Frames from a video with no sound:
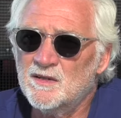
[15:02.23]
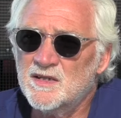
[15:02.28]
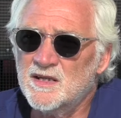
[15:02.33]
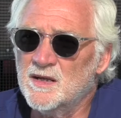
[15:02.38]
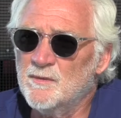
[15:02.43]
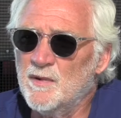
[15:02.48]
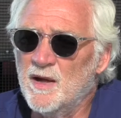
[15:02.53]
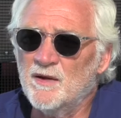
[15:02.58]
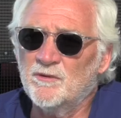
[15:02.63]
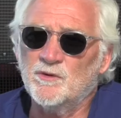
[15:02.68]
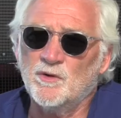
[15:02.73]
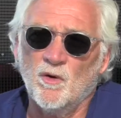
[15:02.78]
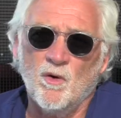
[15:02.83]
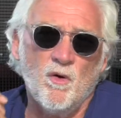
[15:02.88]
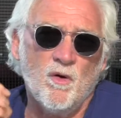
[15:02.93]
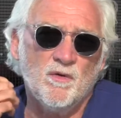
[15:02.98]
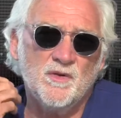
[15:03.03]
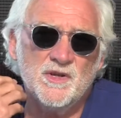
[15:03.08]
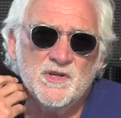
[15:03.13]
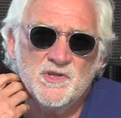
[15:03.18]
Tim, after
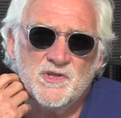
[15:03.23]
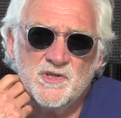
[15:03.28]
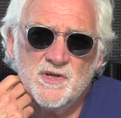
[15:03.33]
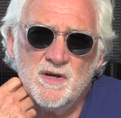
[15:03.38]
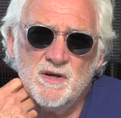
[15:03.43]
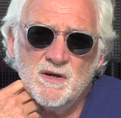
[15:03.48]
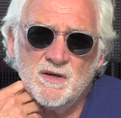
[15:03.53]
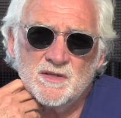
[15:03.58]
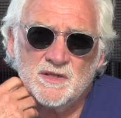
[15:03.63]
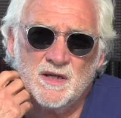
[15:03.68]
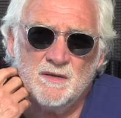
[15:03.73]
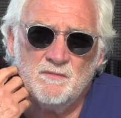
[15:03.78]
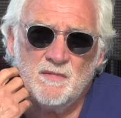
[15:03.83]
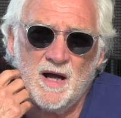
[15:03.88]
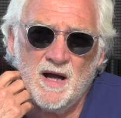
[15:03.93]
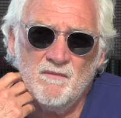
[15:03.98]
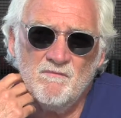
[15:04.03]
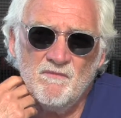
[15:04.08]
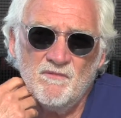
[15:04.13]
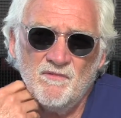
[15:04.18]
all these years,
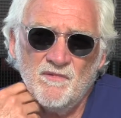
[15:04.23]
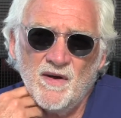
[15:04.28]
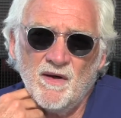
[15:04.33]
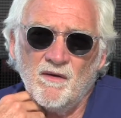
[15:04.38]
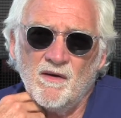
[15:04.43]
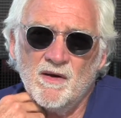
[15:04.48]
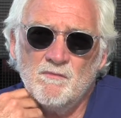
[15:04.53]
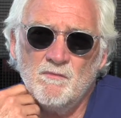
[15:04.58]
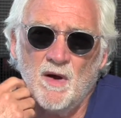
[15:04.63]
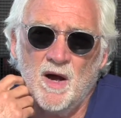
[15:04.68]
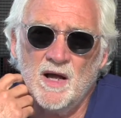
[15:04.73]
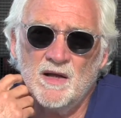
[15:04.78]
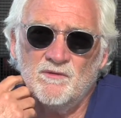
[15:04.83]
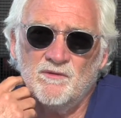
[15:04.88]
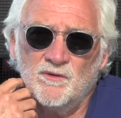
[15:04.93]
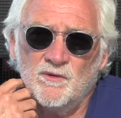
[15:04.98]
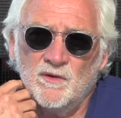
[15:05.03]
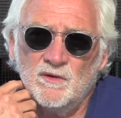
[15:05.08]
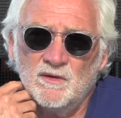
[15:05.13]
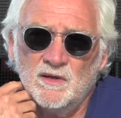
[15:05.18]
I'm, I'm very
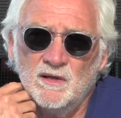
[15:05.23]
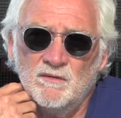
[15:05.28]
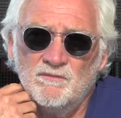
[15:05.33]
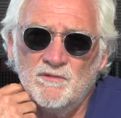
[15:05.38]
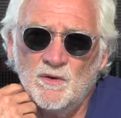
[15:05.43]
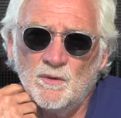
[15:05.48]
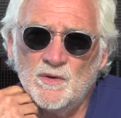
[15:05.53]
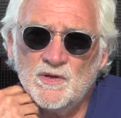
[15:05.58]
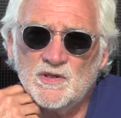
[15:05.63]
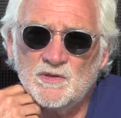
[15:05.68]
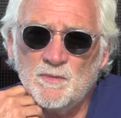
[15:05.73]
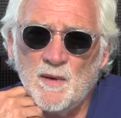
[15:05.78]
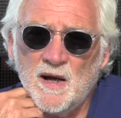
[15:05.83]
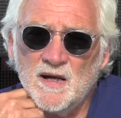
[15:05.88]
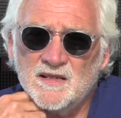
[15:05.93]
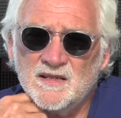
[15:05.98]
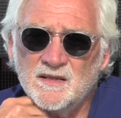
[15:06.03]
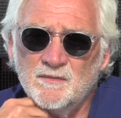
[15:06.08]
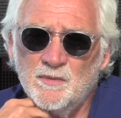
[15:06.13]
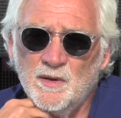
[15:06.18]
mindful of the
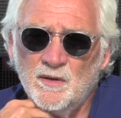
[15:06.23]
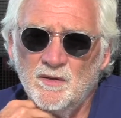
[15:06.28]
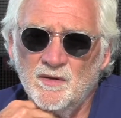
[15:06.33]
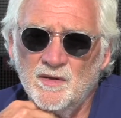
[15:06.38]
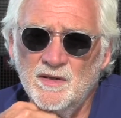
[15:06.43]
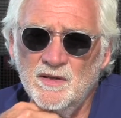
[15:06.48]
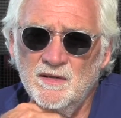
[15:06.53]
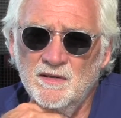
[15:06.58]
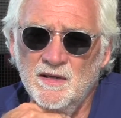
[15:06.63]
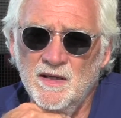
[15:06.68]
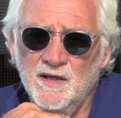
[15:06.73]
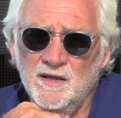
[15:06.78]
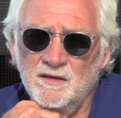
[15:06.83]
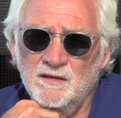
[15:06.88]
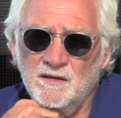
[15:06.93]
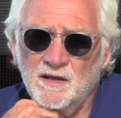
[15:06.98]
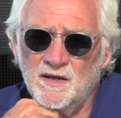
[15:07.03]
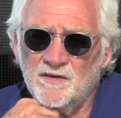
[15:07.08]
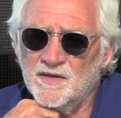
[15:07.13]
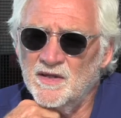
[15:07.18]
responsibility that
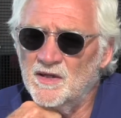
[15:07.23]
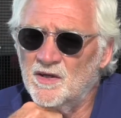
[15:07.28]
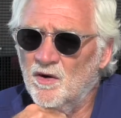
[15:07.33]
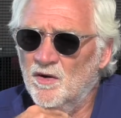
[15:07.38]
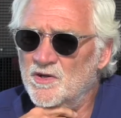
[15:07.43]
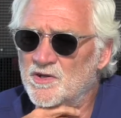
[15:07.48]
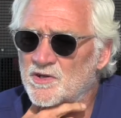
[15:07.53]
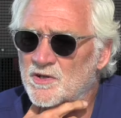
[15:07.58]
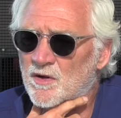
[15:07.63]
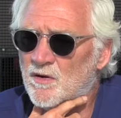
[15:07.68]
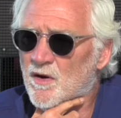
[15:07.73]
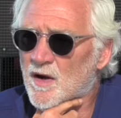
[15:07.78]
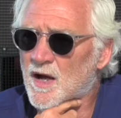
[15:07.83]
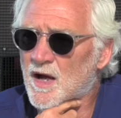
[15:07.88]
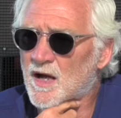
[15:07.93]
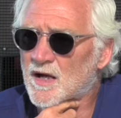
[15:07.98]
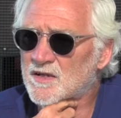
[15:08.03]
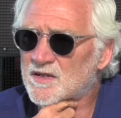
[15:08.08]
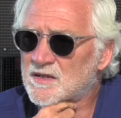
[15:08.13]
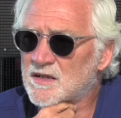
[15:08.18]
I think our show
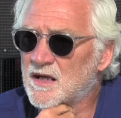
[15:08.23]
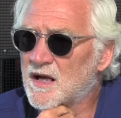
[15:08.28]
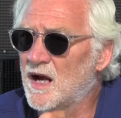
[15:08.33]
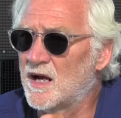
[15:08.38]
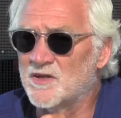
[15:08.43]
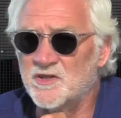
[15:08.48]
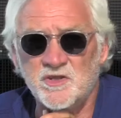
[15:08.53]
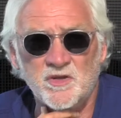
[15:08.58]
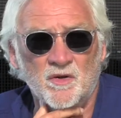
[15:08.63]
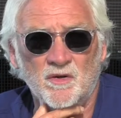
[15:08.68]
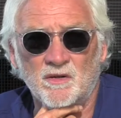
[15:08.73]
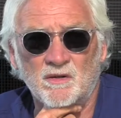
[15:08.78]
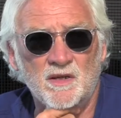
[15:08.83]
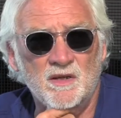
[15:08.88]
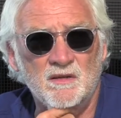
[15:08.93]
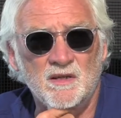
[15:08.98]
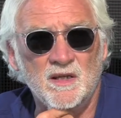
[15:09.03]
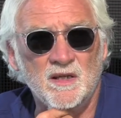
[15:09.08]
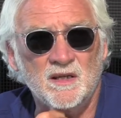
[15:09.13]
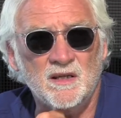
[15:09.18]
has. And I
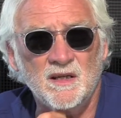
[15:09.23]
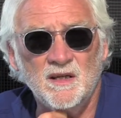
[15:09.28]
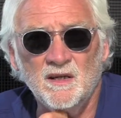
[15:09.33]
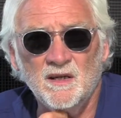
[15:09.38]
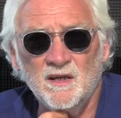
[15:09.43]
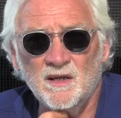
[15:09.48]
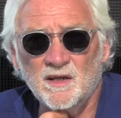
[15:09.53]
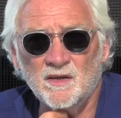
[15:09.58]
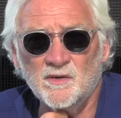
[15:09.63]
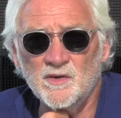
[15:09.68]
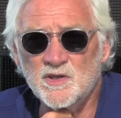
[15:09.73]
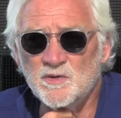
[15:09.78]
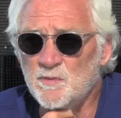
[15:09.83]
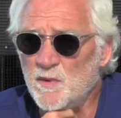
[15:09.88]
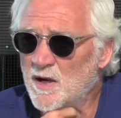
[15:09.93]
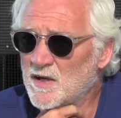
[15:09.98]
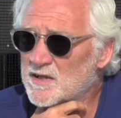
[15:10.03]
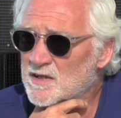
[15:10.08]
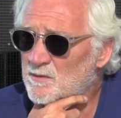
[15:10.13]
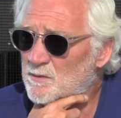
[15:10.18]
certainly think the
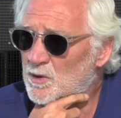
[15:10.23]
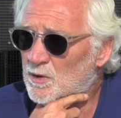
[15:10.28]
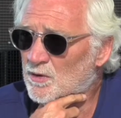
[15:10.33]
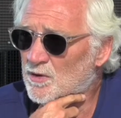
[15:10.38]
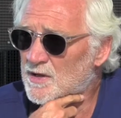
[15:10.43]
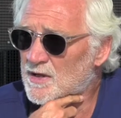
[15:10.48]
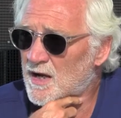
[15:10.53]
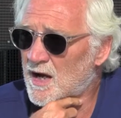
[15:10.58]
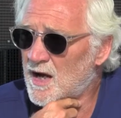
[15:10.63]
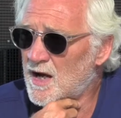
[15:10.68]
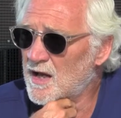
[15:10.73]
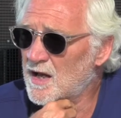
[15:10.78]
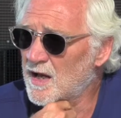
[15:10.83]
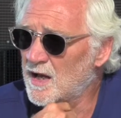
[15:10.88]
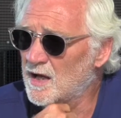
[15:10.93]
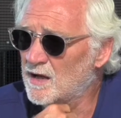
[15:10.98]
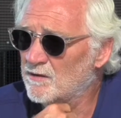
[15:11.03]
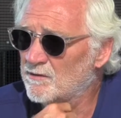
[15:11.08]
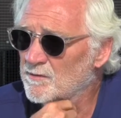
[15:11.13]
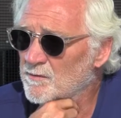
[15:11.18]
responsibility I
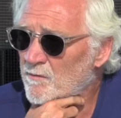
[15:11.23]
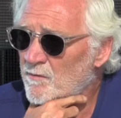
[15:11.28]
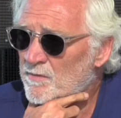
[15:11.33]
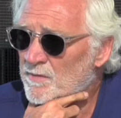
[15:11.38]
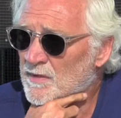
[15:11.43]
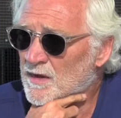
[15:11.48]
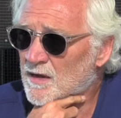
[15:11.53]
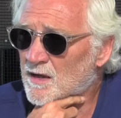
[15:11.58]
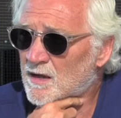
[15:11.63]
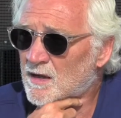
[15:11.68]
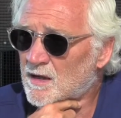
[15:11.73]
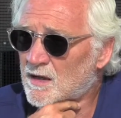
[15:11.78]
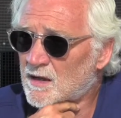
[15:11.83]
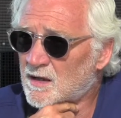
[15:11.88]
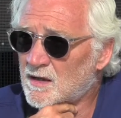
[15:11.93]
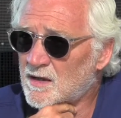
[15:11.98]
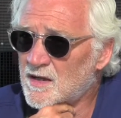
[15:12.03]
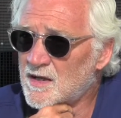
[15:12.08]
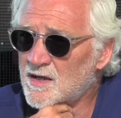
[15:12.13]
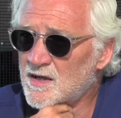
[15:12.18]
have
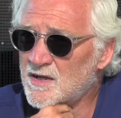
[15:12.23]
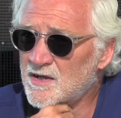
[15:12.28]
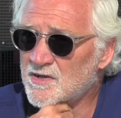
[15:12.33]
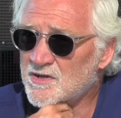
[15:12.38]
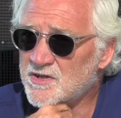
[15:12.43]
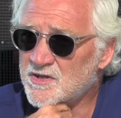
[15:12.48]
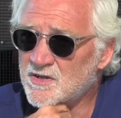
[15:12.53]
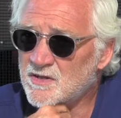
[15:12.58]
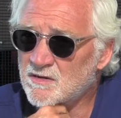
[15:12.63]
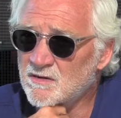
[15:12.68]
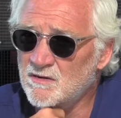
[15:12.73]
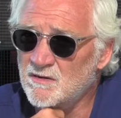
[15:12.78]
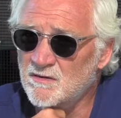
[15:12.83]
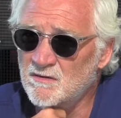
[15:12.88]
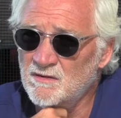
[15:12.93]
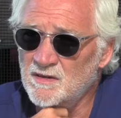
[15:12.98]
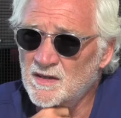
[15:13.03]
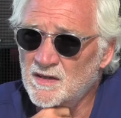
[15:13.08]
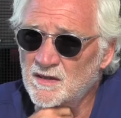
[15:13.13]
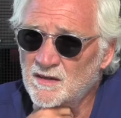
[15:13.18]
uh, is
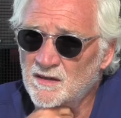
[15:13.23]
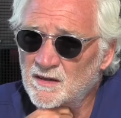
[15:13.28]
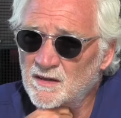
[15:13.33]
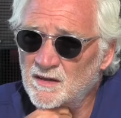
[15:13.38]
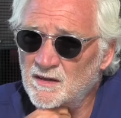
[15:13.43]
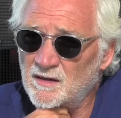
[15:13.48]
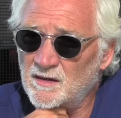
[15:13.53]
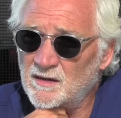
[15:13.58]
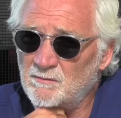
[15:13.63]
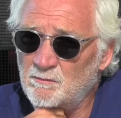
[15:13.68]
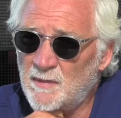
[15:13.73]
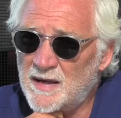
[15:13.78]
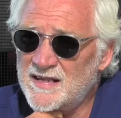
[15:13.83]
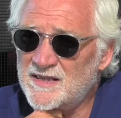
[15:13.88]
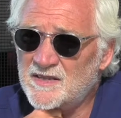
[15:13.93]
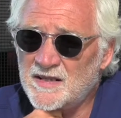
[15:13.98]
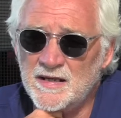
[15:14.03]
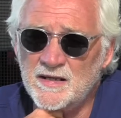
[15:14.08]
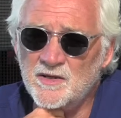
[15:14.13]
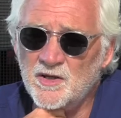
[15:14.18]
to. Uh,
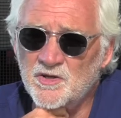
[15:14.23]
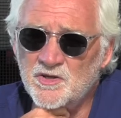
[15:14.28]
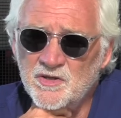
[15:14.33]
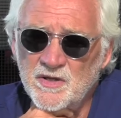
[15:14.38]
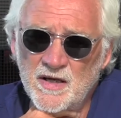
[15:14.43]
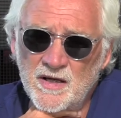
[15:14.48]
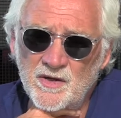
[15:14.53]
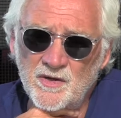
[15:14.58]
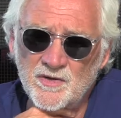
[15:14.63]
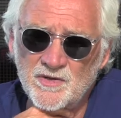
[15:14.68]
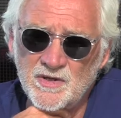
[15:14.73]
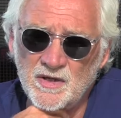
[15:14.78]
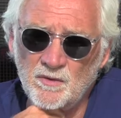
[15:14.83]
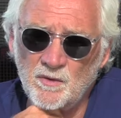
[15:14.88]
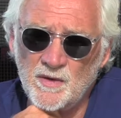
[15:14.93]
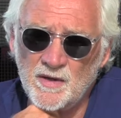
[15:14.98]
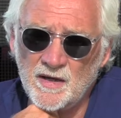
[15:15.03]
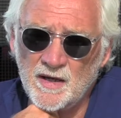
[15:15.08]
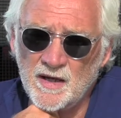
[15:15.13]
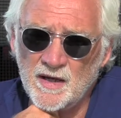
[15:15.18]
maintain the standards that
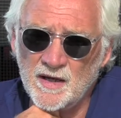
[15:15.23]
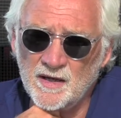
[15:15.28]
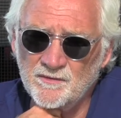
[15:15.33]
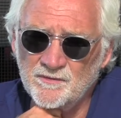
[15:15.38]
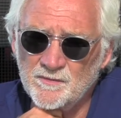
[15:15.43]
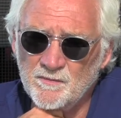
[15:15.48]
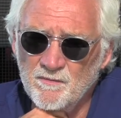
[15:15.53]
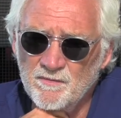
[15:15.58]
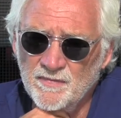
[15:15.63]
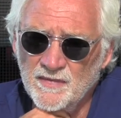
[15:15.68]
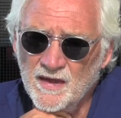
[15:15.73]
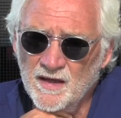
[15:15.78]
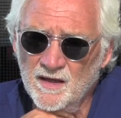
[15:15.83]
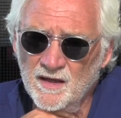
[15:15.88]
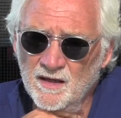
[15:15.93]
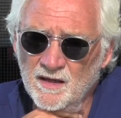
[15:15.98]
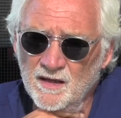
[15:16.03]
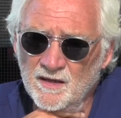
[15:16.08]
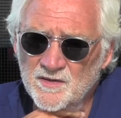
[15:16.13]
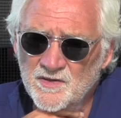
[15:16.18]
we have,
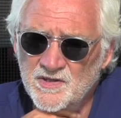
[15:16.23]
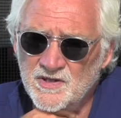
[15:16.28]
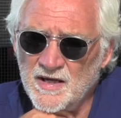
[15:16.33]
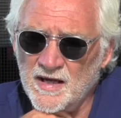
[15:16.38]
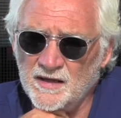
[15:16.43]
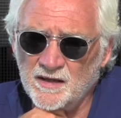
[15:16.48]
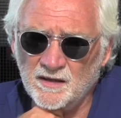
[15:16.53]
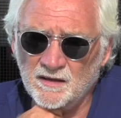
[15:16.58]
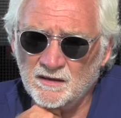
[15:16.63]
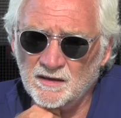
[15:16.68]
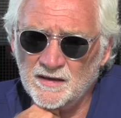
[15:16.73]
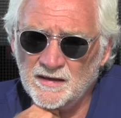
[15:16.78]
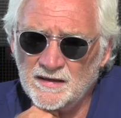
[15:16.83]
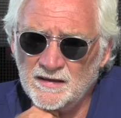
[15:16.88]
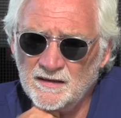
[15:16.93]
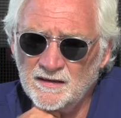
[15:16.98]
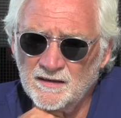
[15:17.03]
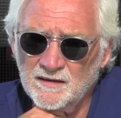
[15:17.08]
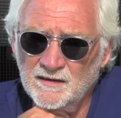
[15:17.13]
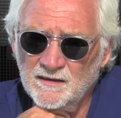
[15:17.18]
uh,
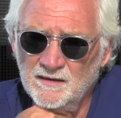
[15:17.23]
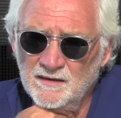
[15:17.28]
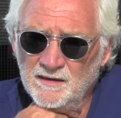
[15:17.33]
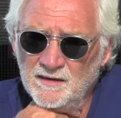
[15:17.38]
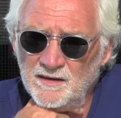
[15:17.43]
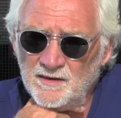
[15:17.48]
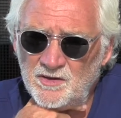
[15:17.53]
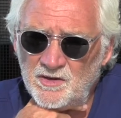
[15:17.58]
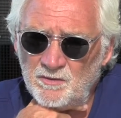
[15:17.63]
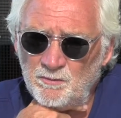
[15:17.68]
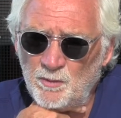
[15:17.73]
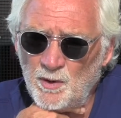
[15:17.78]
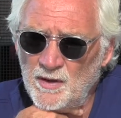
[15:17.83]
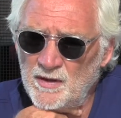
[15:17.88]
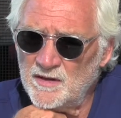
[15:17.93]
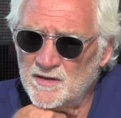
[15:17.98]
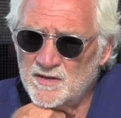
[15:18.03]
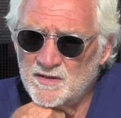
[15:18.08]
secondly, uh, to bring